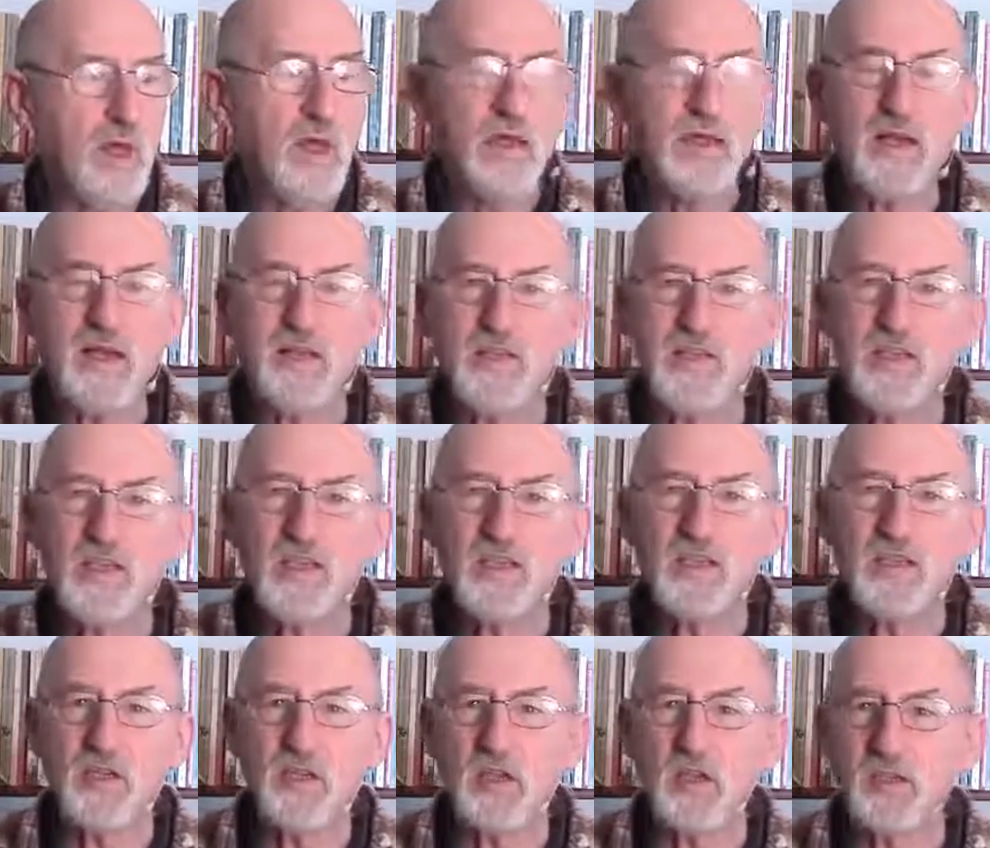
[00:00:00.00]
Now this
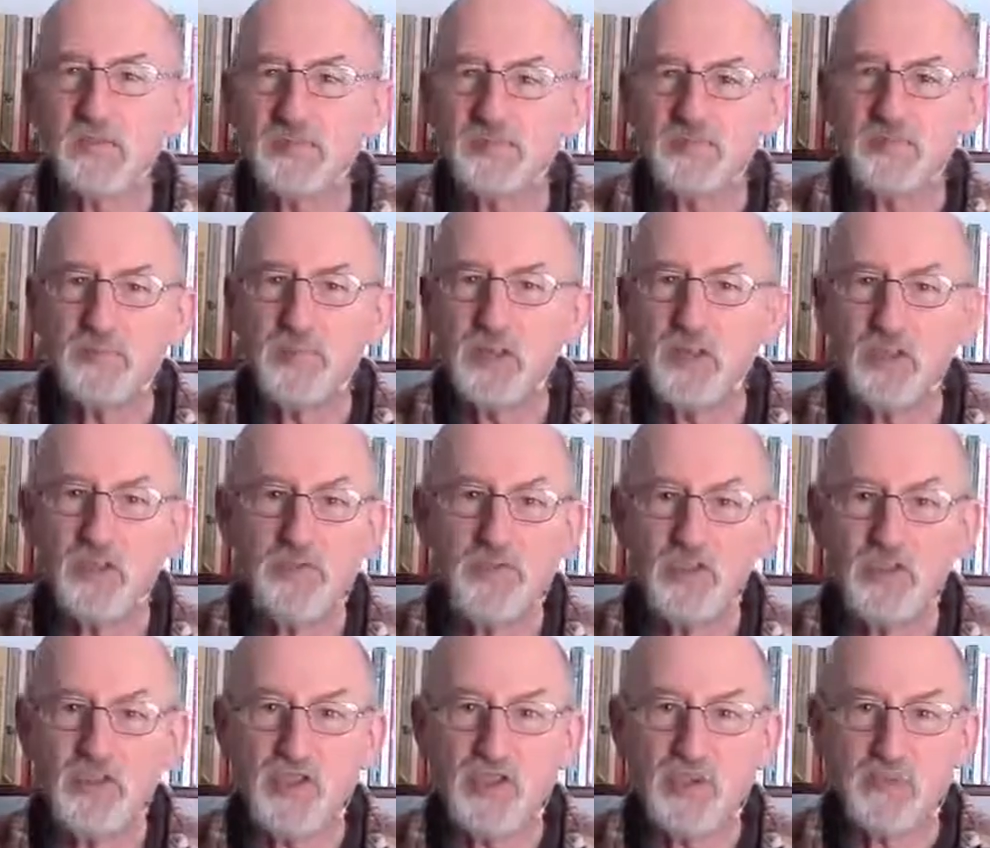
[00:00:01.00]
guitar, because of
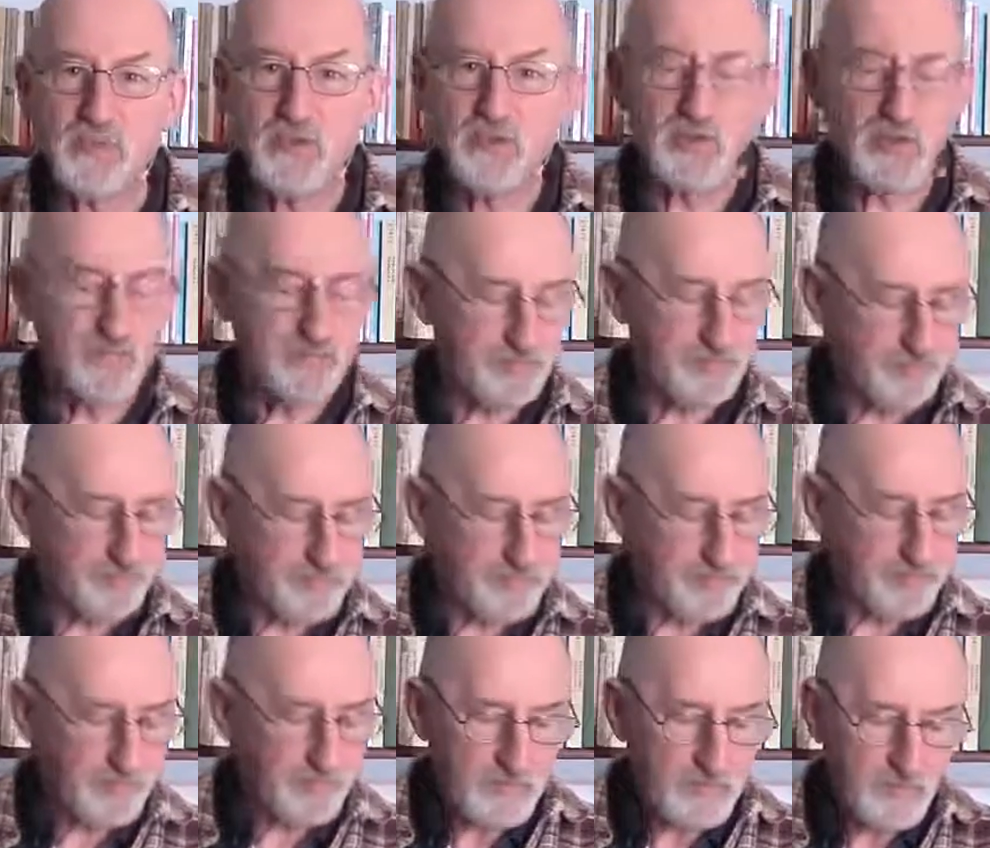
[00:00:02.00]
its cheapness,
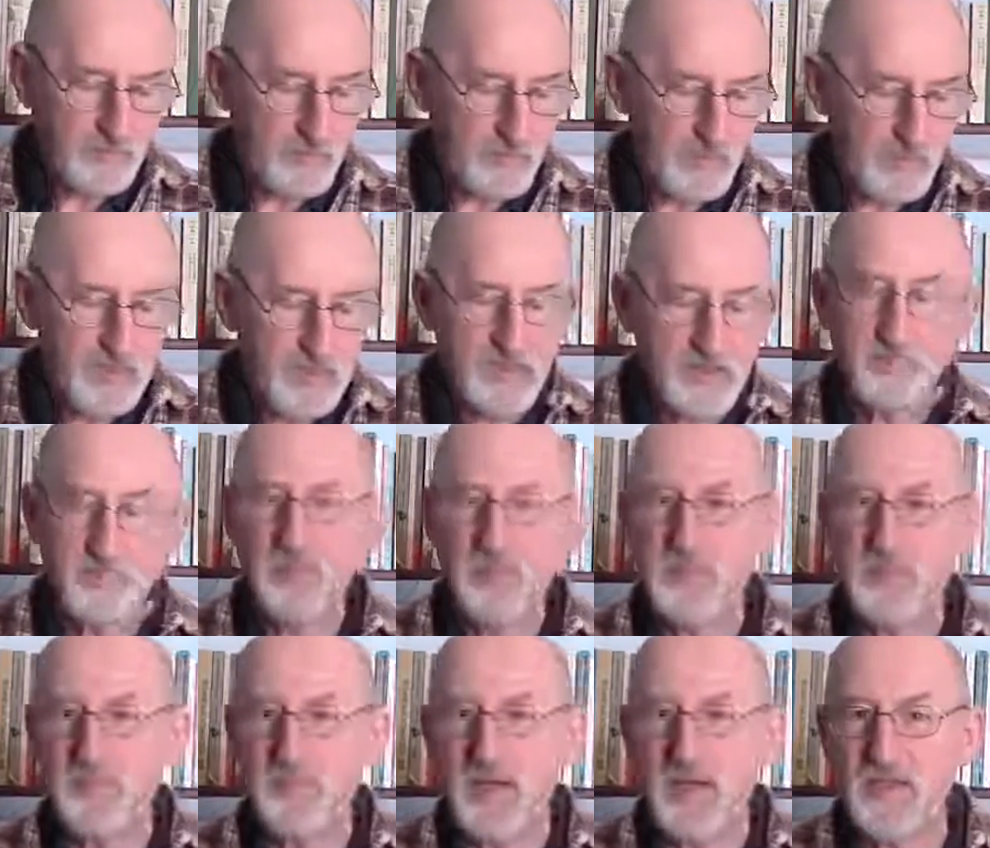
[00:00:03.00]

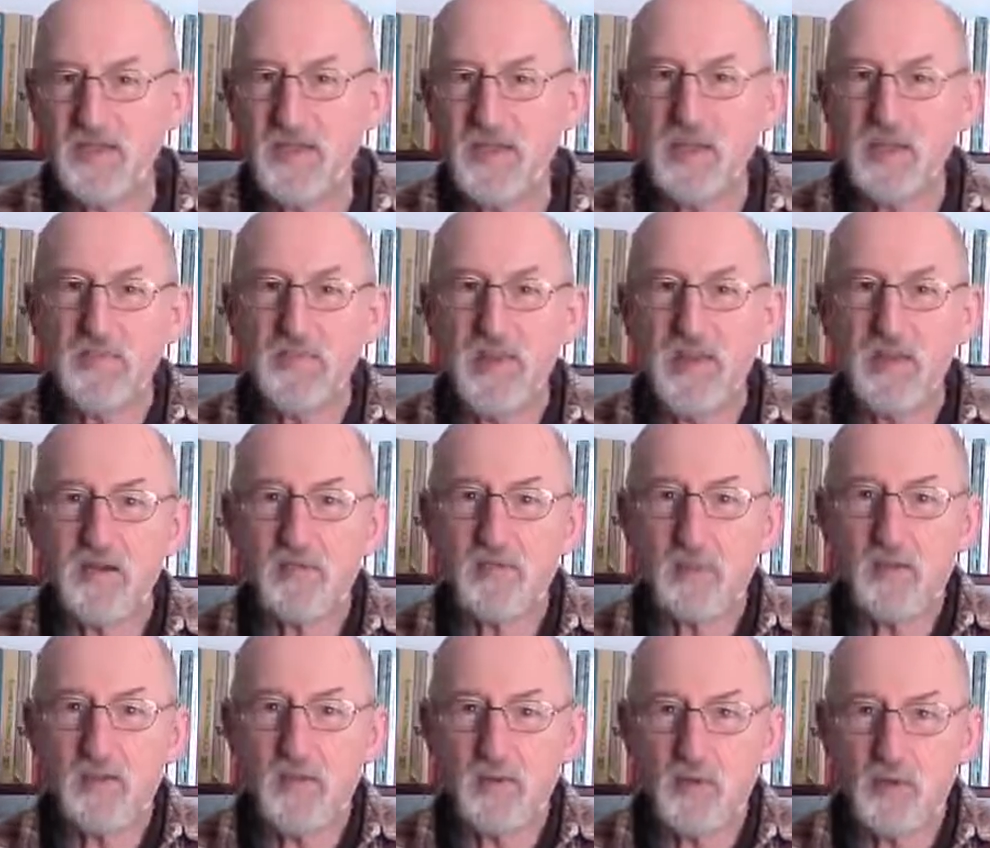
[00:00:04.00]
is basically made of
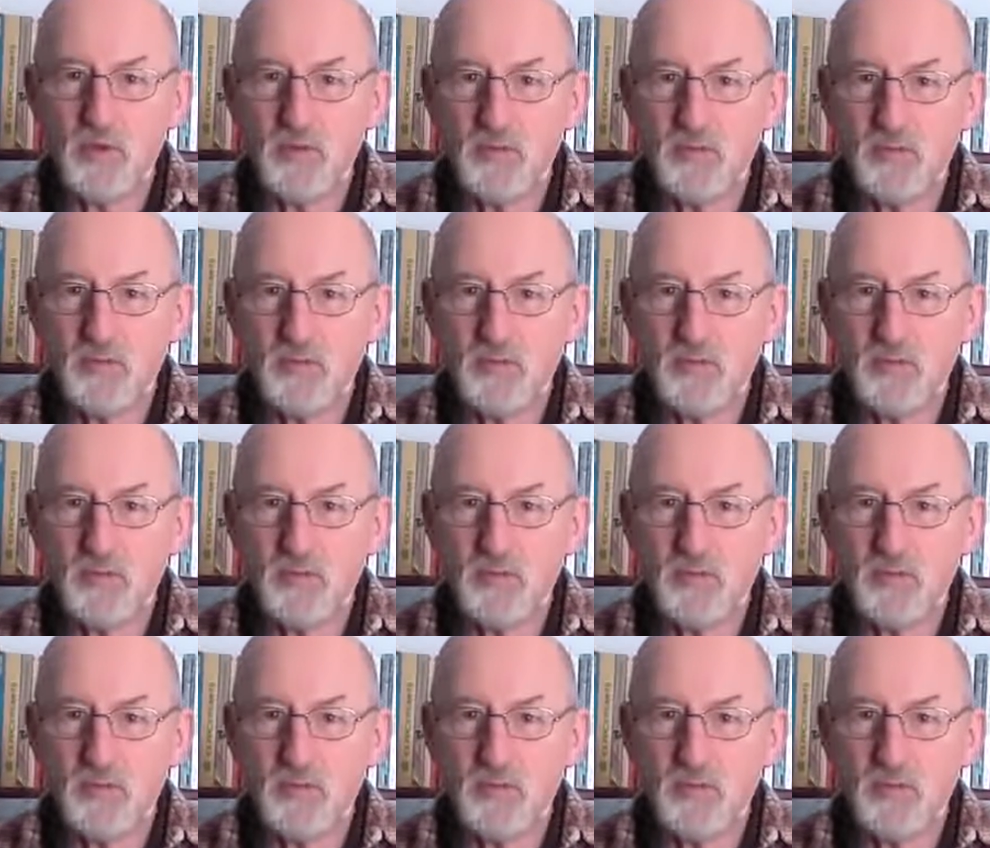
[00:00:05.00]
plywood.